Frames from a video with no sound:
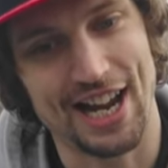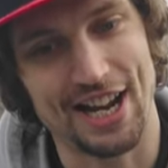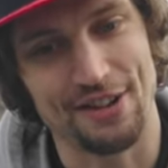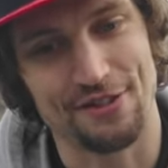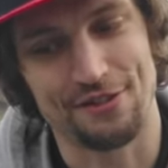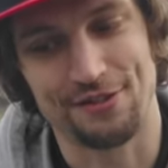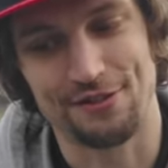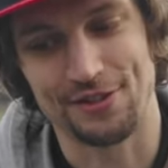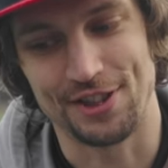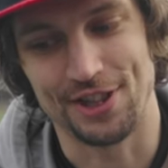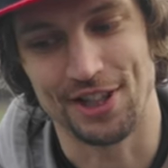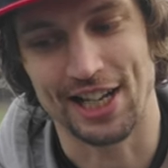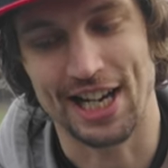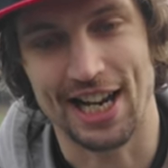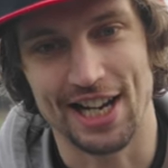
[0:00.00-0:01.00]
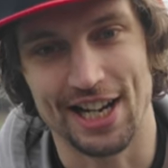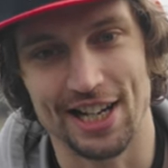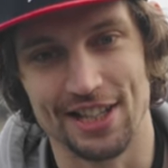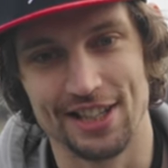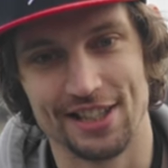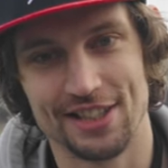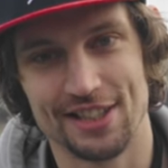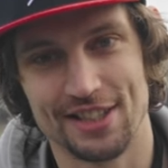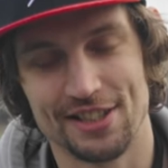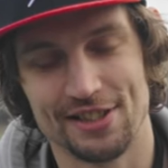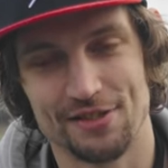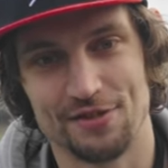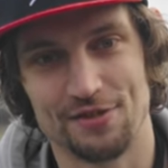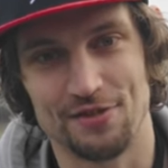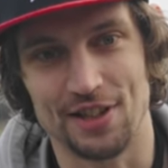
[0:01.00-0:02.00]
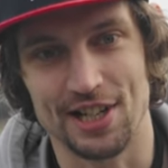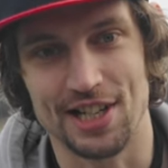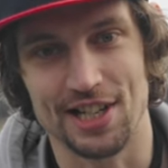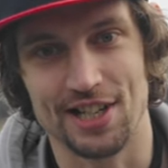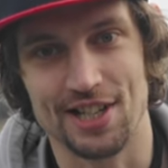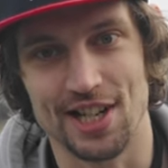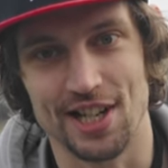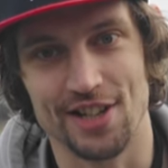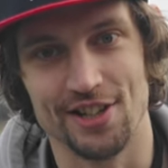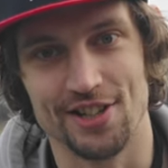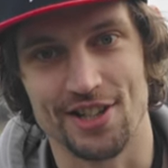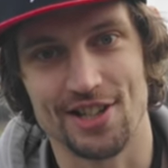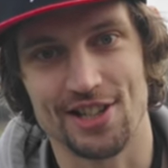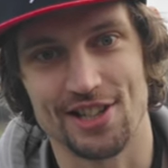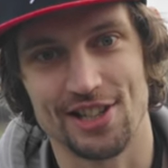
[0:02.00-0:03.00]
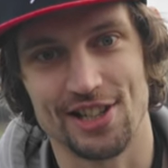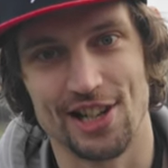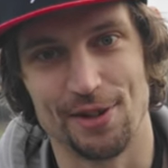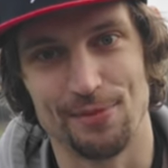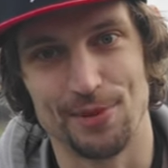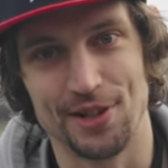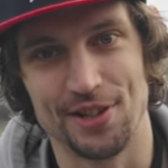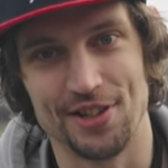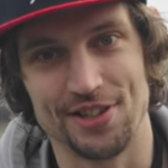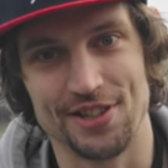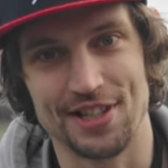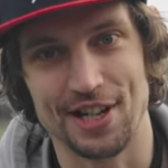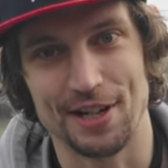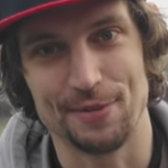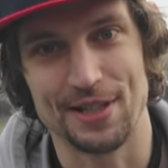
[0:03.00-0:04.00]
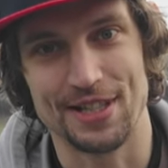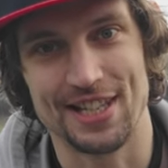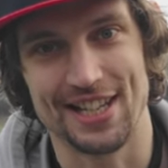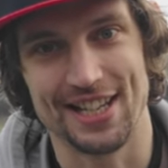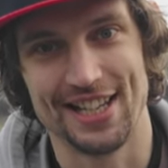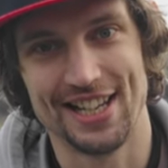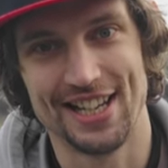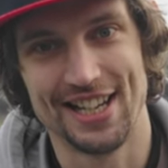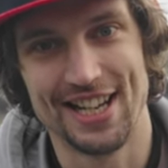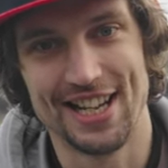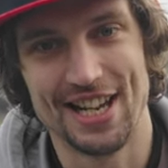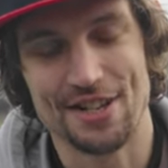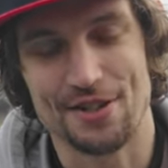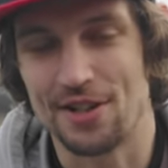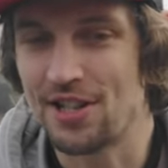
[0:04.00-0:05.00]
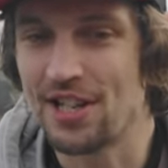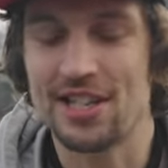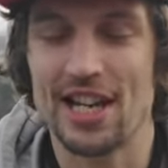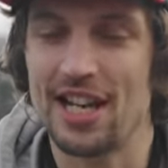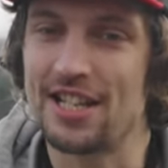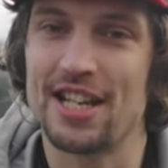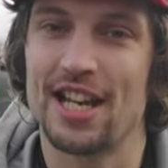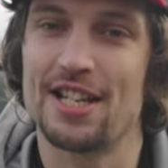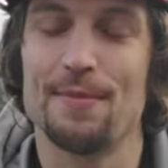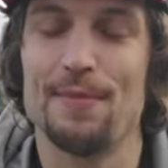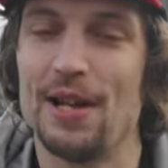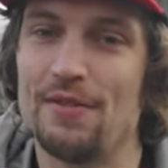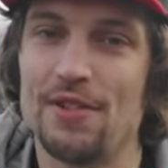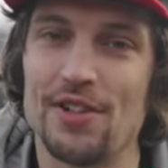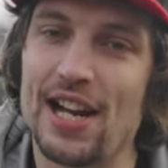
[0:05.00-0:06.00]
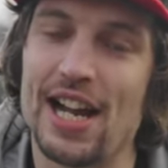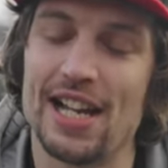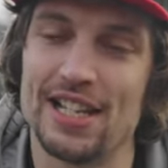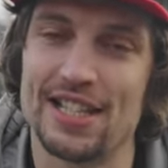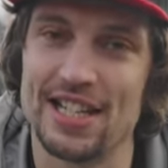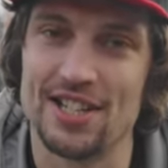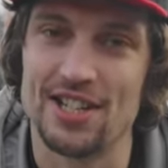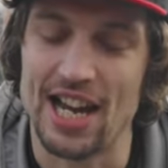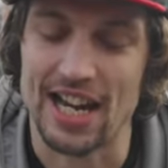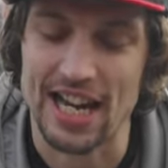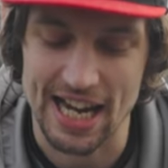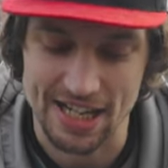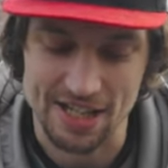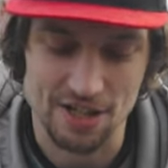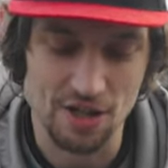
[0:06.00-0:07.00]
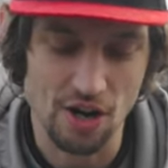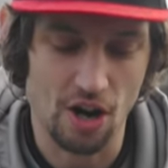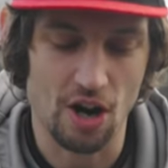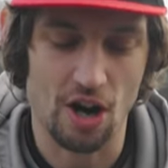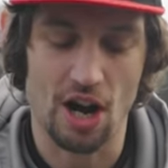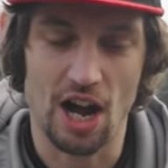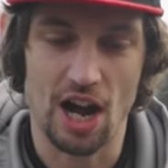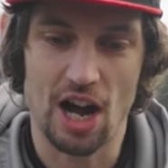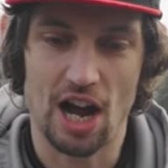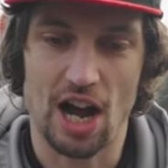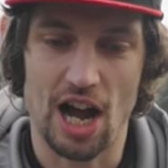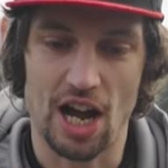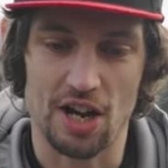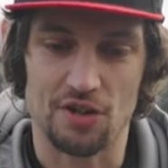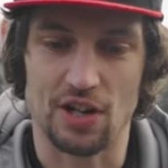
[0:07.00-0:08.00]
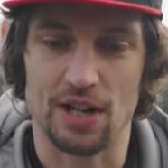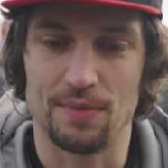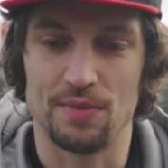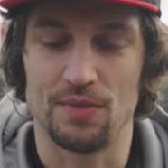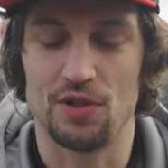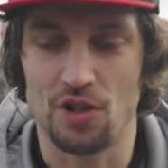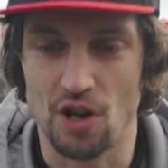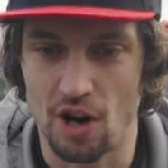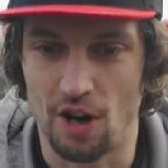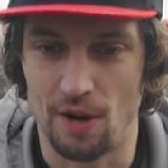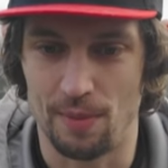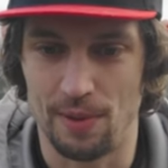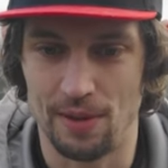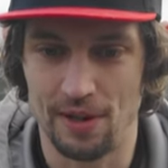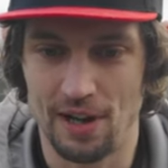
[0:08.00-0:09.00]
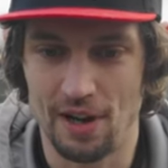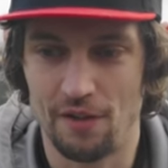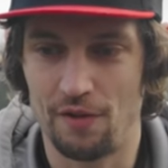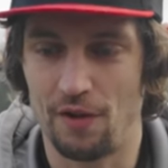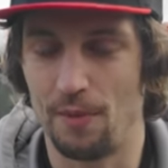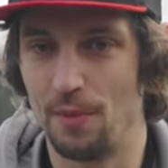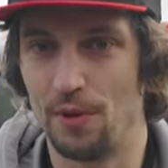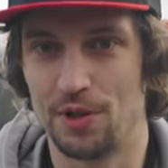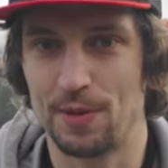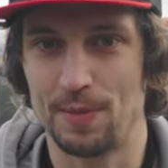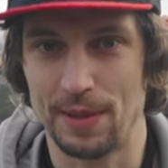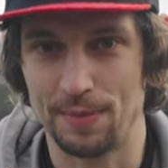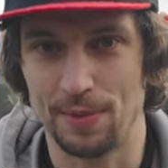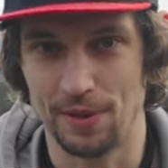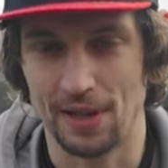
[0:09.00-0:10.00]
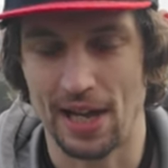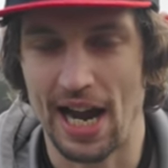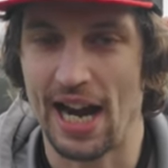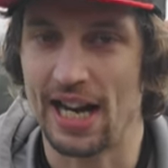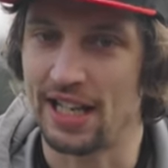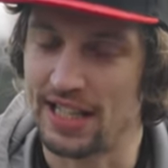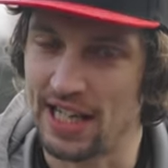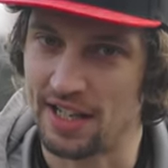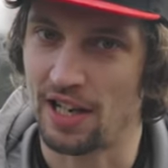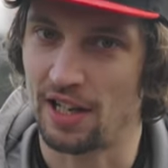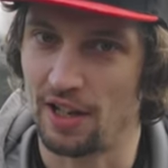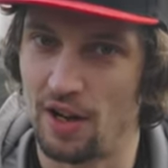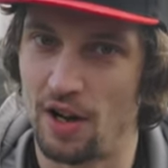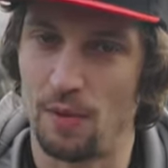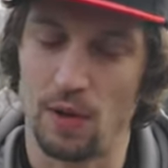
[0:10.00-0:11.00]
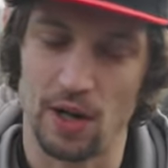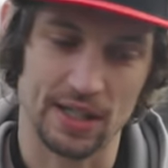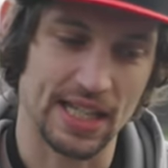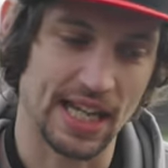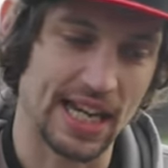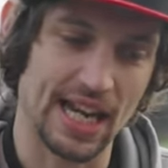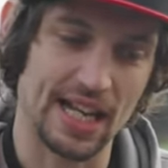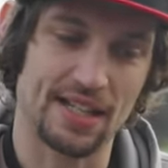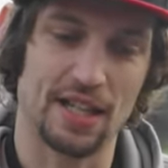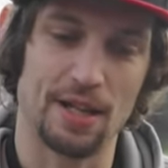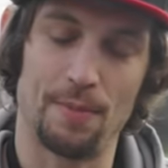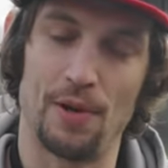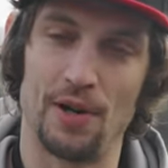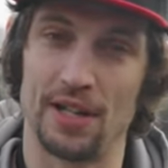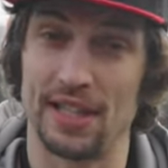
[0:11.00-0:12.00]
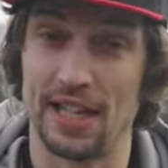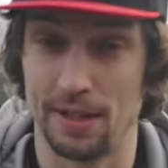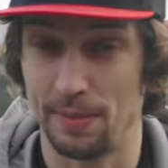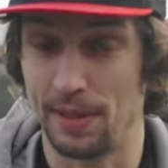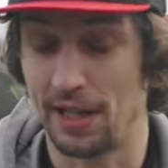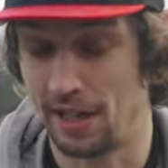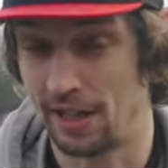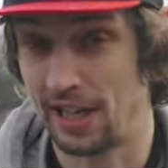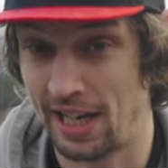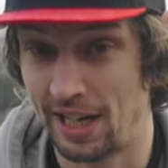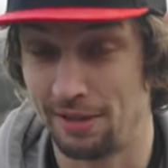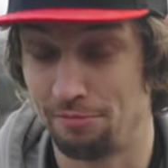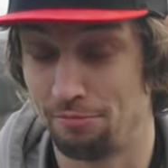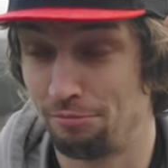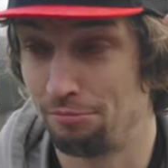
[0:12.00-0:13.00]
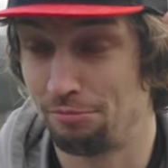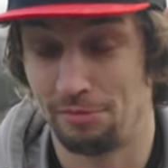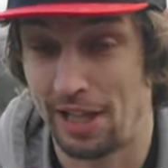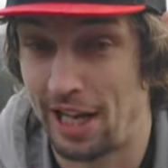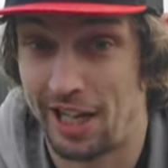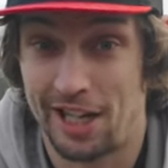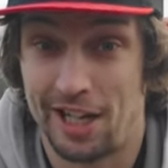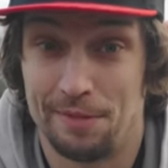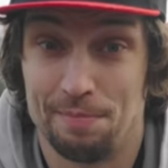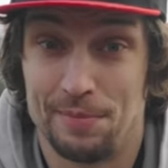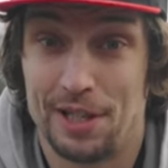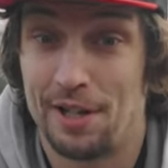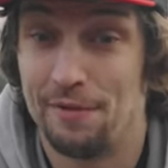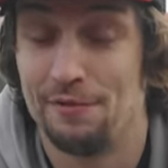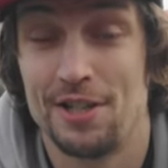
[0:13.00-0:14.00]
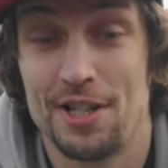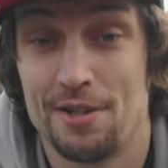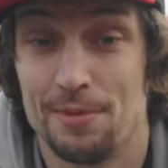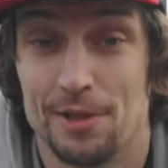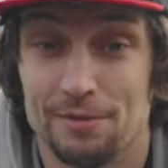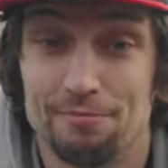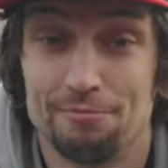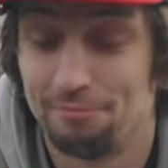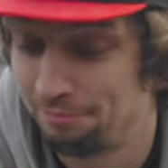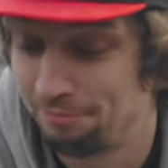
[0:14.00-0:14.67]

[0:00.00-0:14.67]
if you're getting free stickers and putting all your time into it. So it's just, it's a bit of a reality check. It's not a dream job for most people, and it takes a lot of work to get to the point that it can become feasible.